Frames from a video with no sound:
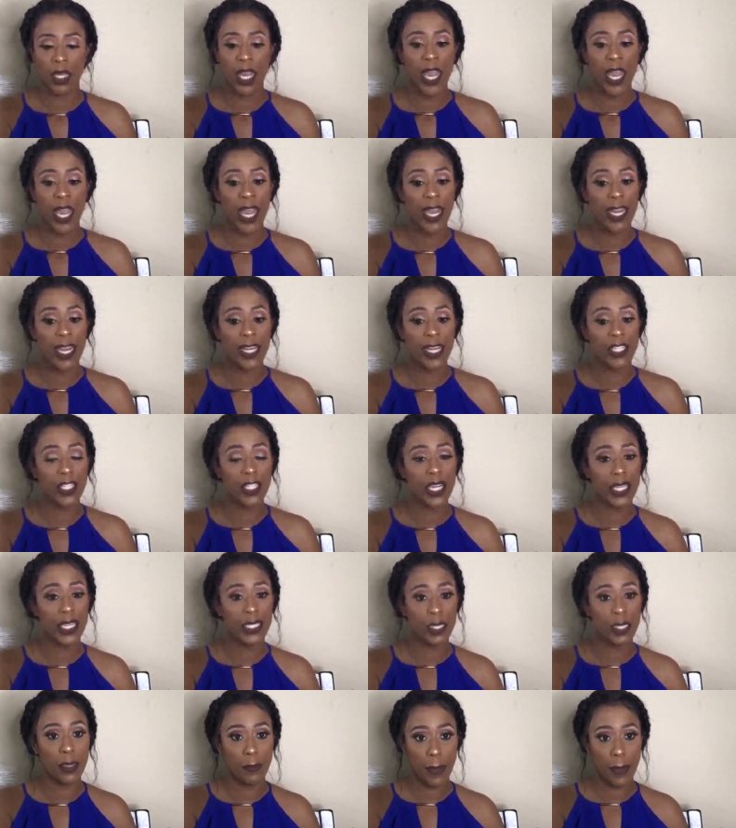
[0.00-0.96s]
Age
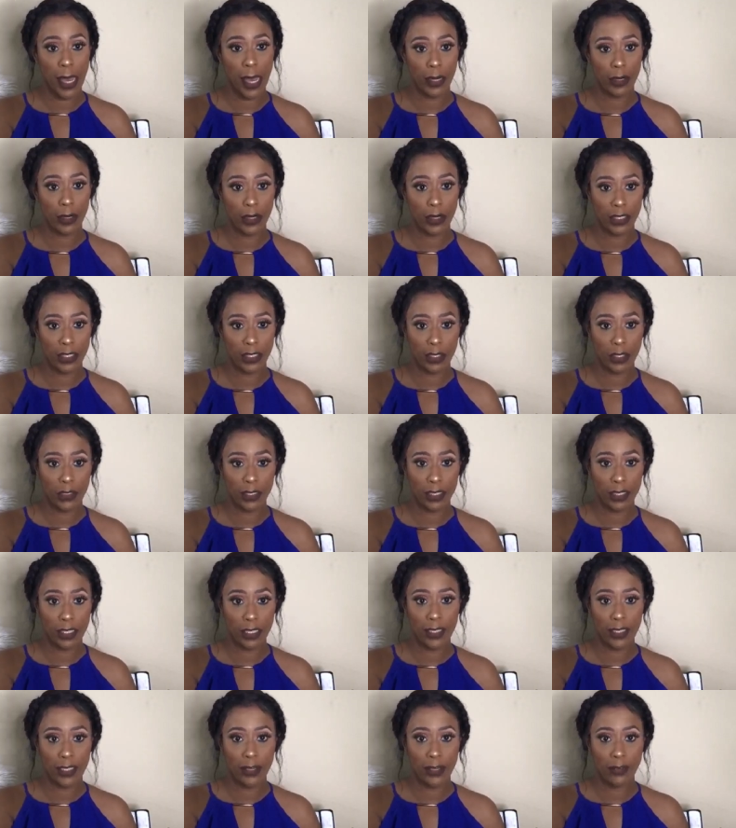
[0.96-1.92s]
doesn't matter as long as
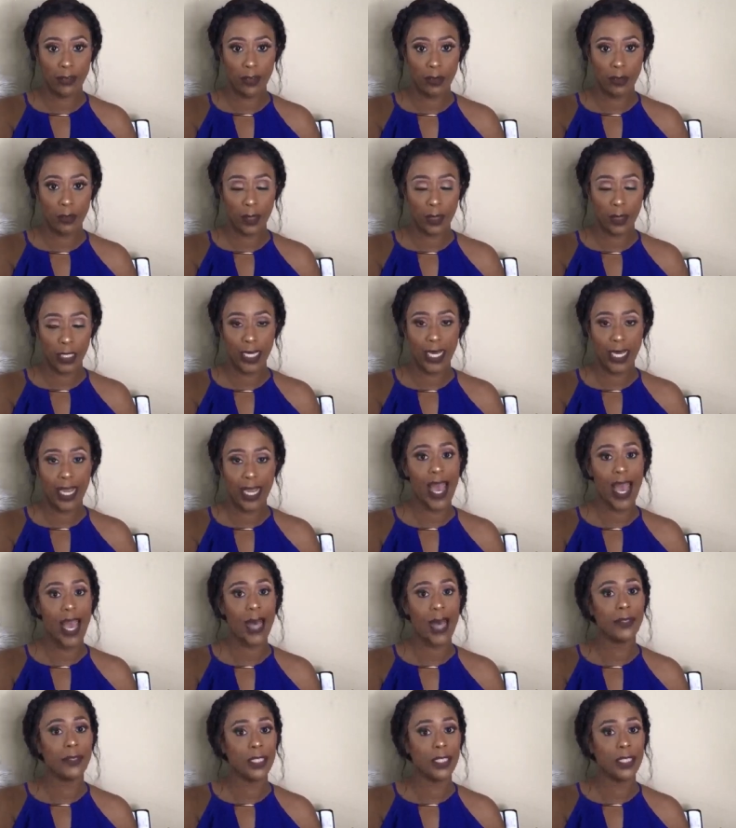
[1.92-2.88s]
he's giving you money.
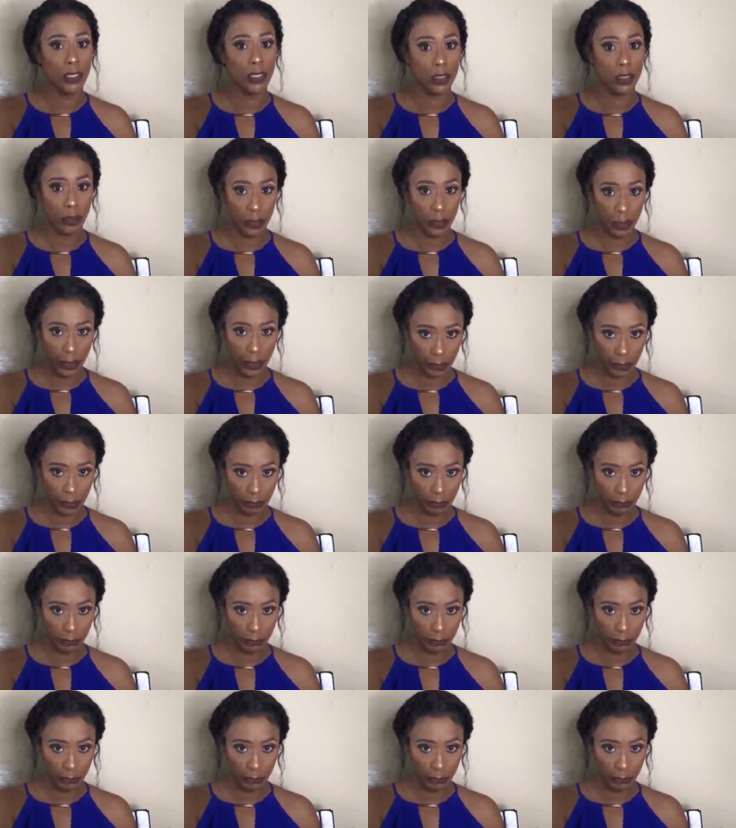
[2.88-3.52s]
Absolutely.